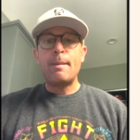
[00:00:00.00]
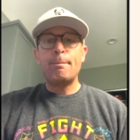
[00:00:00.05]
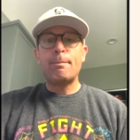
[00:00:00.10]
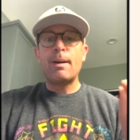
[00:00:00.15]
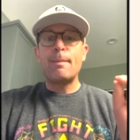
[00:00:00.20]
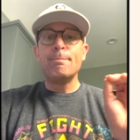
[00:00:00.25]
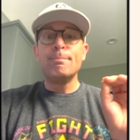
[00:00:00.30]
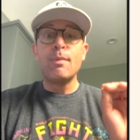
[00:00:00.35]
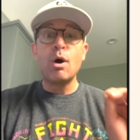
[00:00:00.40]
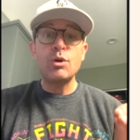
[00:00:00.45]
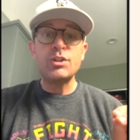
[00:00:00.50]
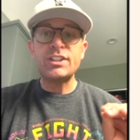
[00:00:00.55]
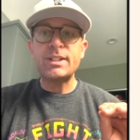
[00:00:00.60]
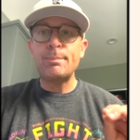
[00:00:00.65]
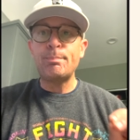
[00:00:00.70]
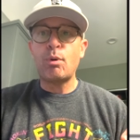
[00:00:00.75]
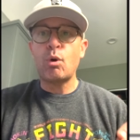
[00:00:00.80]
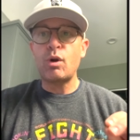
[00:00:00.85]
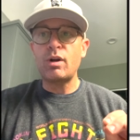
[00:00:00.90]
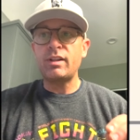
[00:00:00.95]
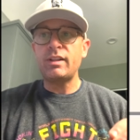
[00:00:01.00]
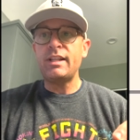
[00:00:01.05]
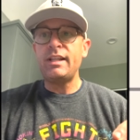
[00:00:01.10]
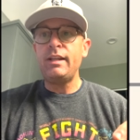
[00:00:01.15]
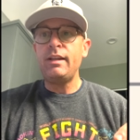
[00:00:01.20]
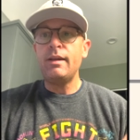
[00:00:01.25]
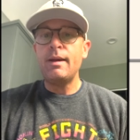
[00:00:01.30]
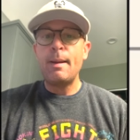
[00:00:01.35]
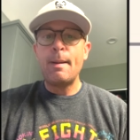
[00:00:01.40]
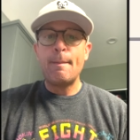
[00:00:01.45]
but most
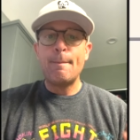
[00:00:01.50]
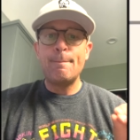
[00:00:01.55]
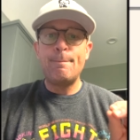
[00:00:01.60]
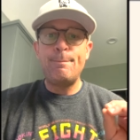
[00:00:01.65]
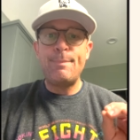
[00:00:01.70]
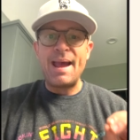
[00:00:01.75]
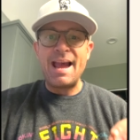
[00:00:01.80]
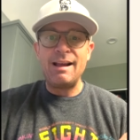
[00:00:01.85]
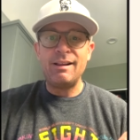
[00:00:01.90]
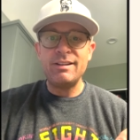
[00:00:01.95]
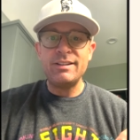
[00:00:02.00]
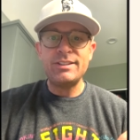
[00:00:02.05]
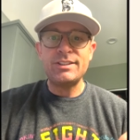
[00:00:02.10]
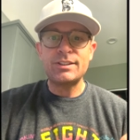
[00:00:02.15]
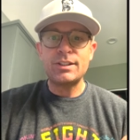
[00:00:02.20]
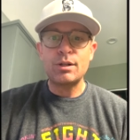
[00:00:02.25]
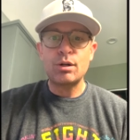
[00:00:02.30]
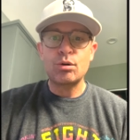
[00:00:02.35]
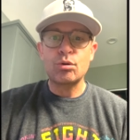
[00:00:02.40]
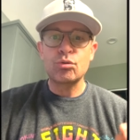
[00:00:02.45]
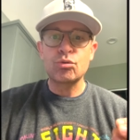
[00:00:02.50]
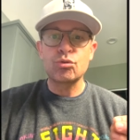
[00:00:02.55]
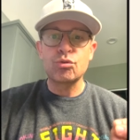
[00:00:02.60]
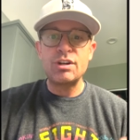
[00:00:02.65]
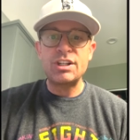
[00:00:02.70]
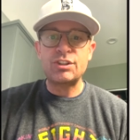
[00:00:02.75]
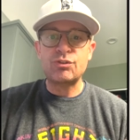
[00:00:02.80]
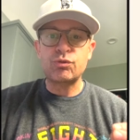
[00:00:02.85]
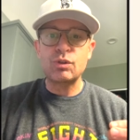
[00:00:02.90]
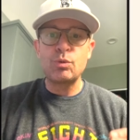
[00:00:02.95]
importantly, balanced
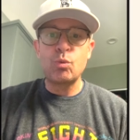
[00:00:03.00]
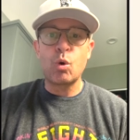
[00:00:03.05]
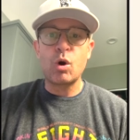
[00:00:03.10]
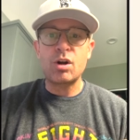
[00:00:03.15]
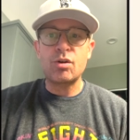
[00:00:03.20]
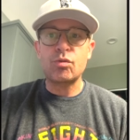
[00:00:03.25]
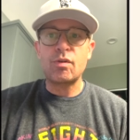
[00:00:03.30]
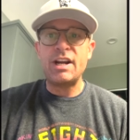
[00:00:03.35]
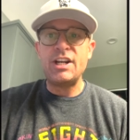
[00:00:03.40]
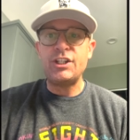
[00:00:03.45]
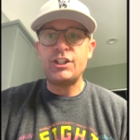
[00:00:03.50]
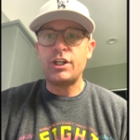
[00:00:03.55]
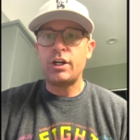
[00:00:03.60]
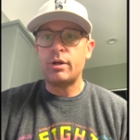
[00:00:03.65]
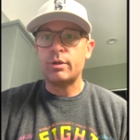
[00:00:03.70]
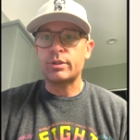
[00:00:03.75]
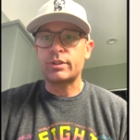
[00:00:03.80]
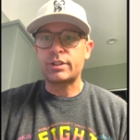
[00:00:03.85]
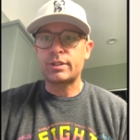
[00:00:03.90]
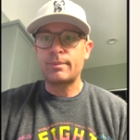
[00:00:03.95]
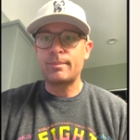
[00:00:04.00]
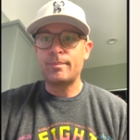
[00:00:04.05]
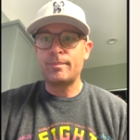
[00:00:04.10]
risk reward ratios.